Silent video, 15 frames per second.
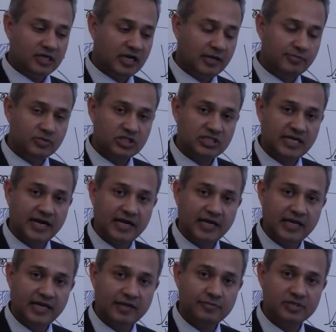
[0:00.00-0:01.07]
Come
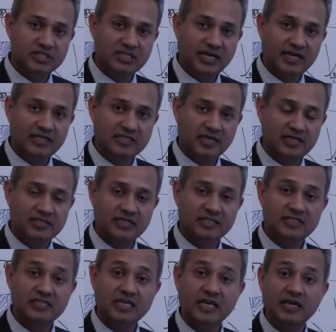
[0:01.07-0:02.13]
stand here besides us
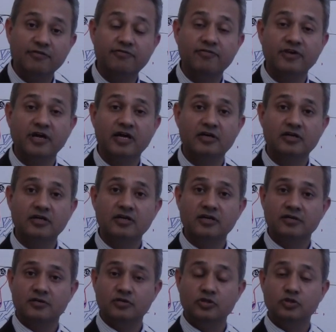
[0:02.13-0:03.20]
and see if we are
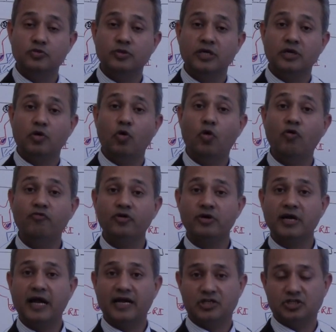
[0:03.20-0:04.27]
doing
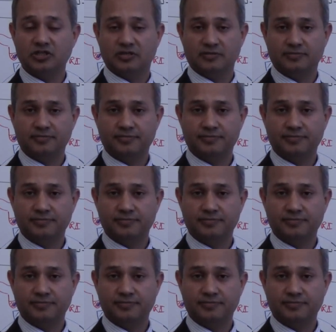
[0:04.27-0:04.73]
overaction.